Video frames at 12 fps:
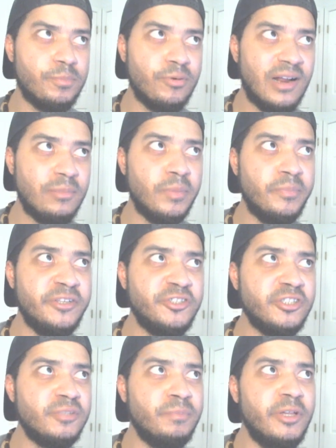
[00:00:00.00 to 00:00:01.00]
probably
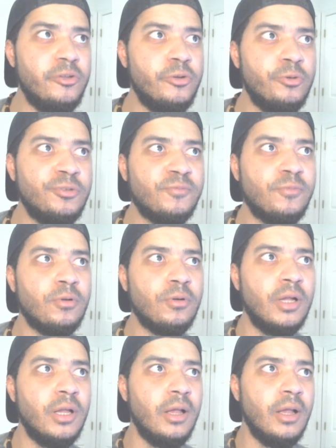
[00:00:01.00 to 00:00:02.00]
just be used for
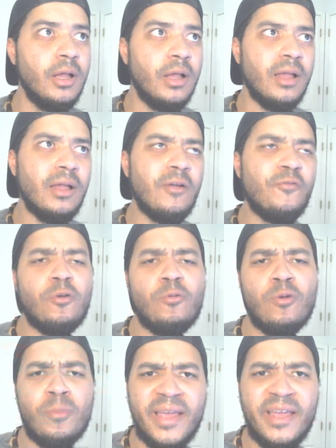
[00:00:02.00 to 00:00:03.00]

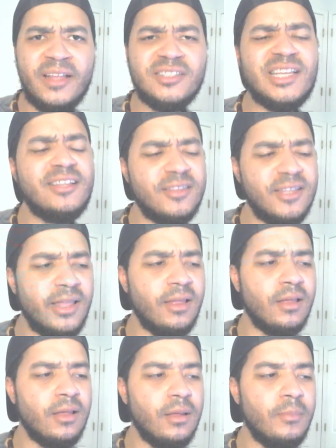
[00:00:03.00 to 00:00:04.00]
romance, I think,
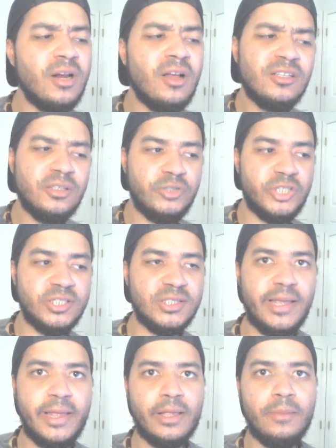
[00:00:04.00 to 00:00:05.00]
but also just
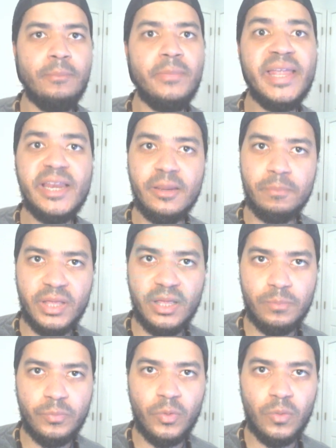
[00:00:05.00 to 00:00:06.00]
like meeting
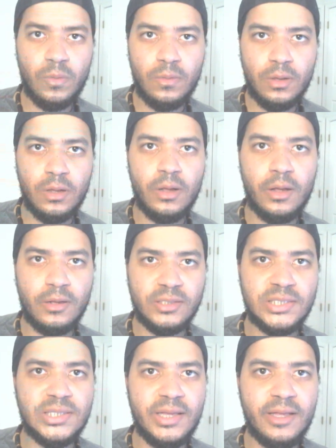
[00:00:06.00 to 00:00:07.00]
people, I'll
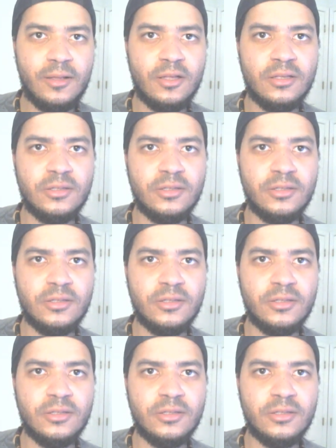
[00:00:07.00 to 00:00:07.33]
say.